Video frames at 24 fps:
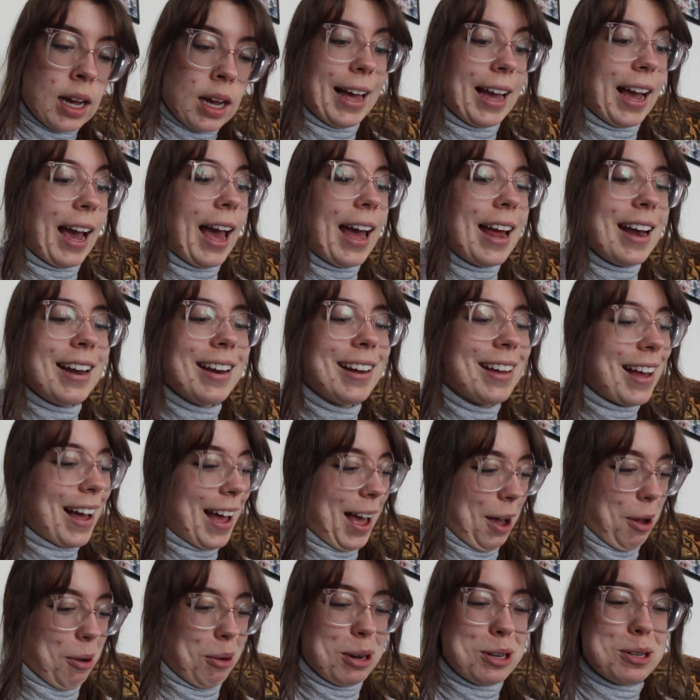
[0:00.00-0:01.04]
Again,
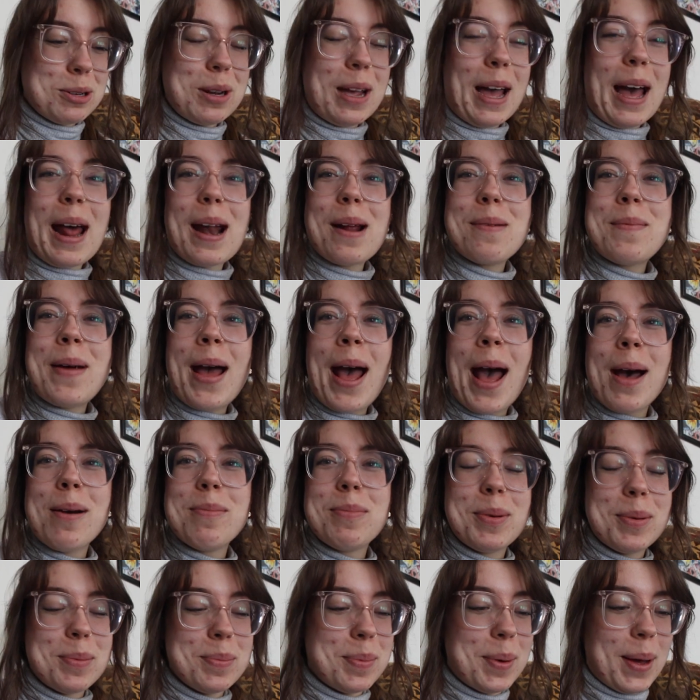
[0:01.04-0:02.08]
I wish we had a
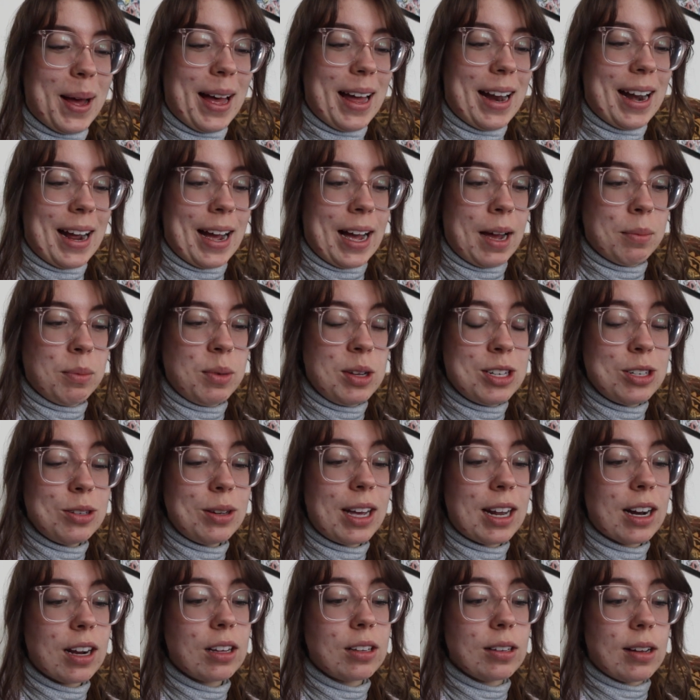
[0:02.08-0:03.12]
map, but we do
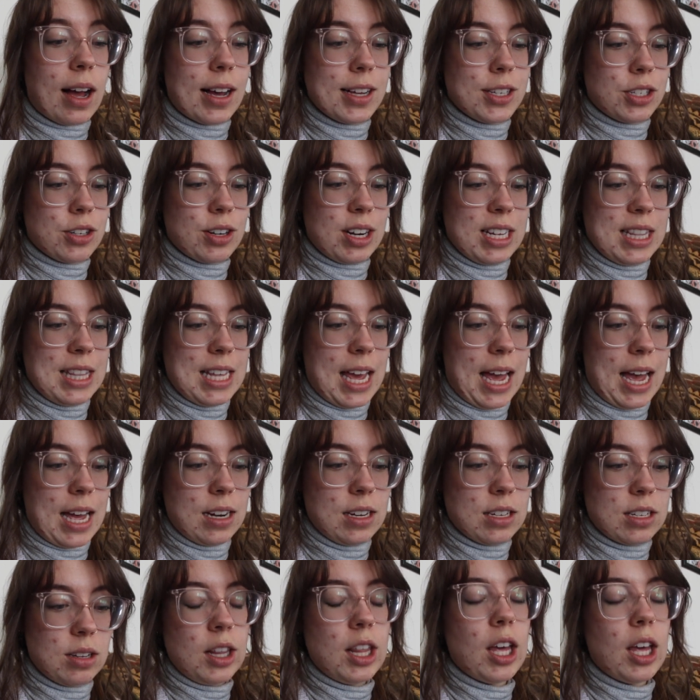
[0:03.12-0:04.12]
get a glossary at the end.